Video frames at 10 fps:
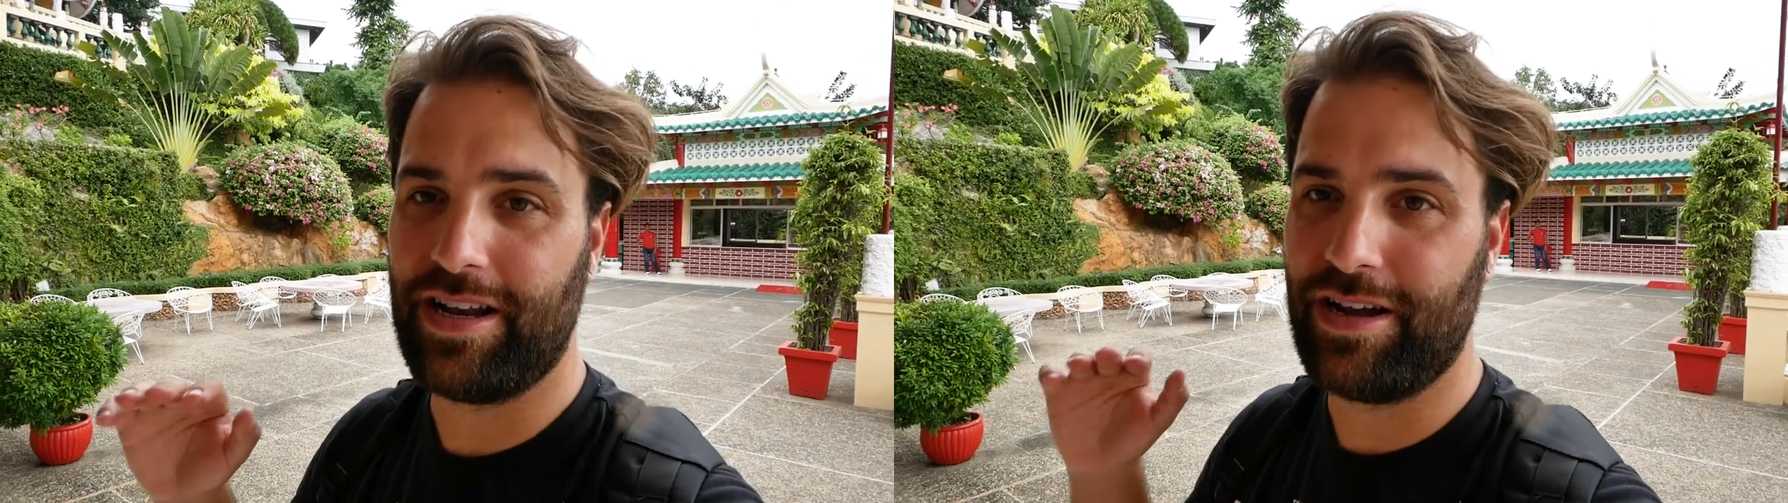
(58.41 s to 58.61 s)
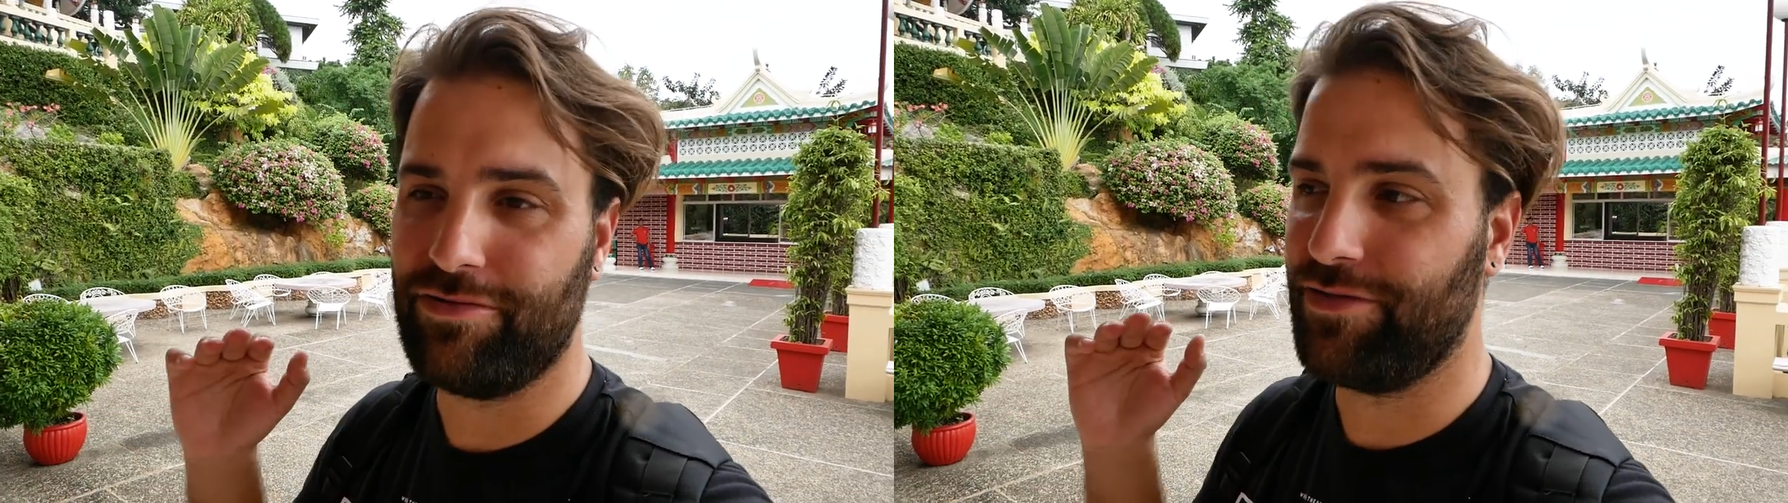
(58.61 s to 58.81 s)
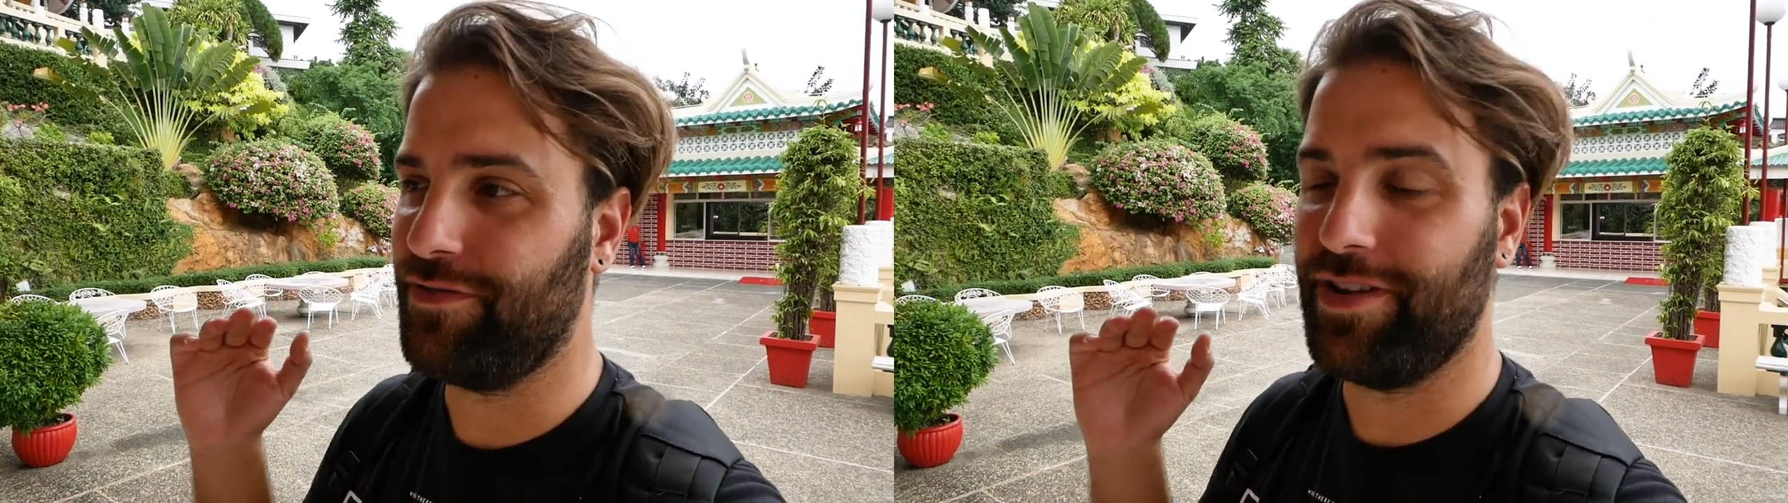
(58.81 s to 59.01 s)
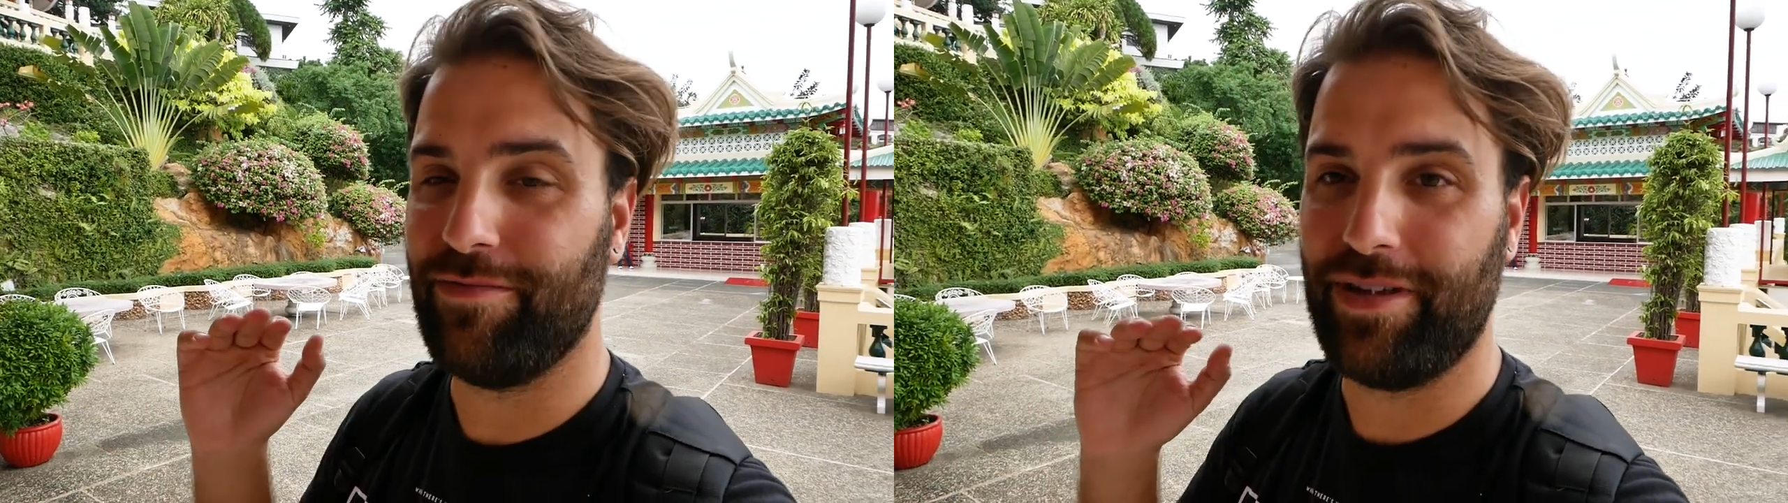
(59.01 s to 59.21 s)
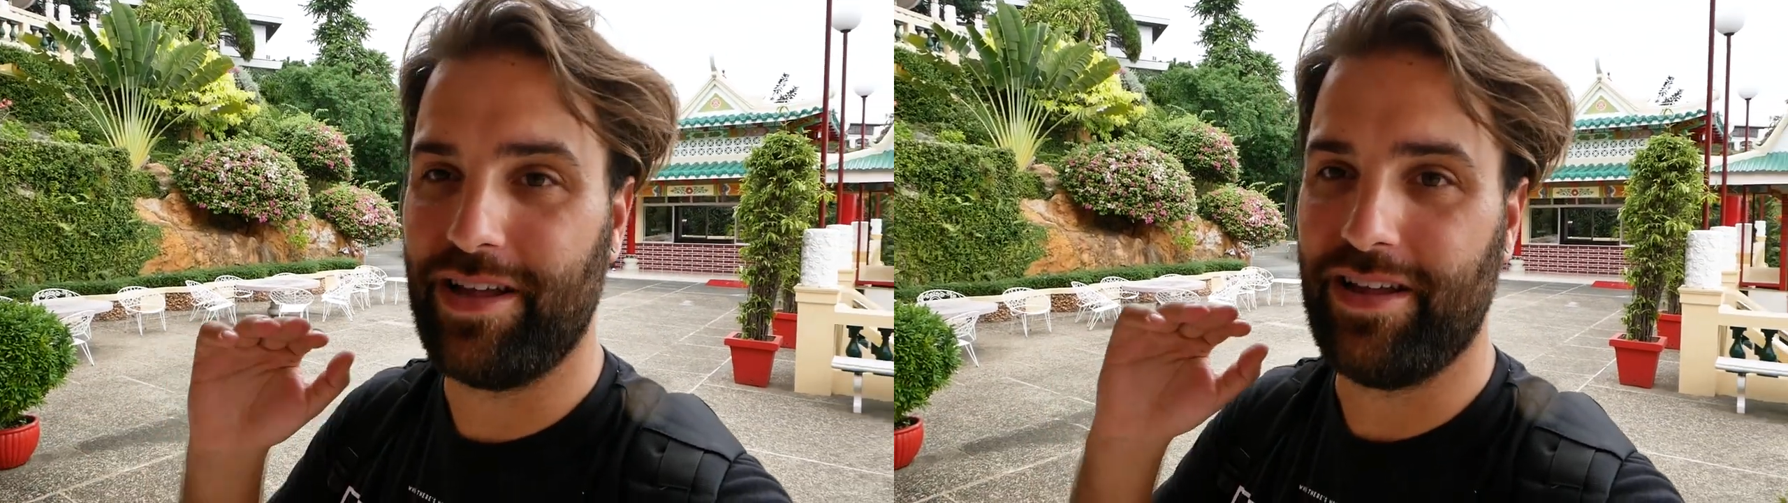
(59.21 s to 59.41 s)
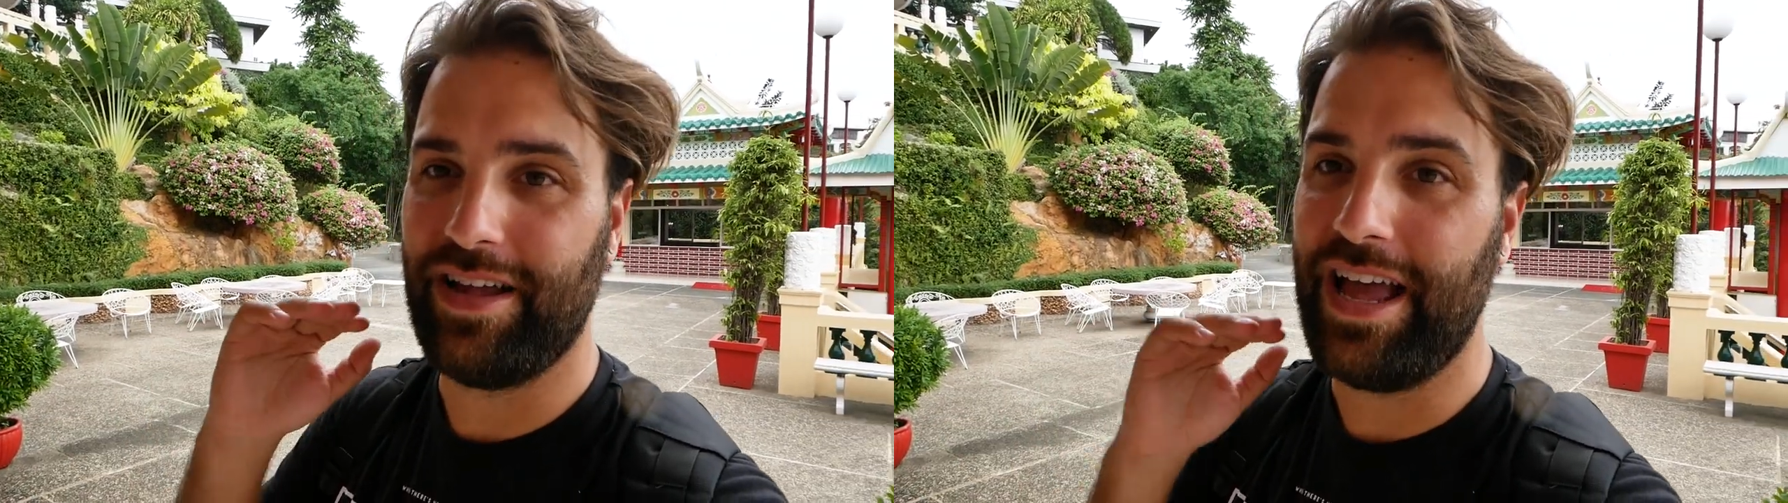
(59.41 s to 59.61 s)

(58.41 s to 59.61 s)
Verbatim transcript: allowed to film uh,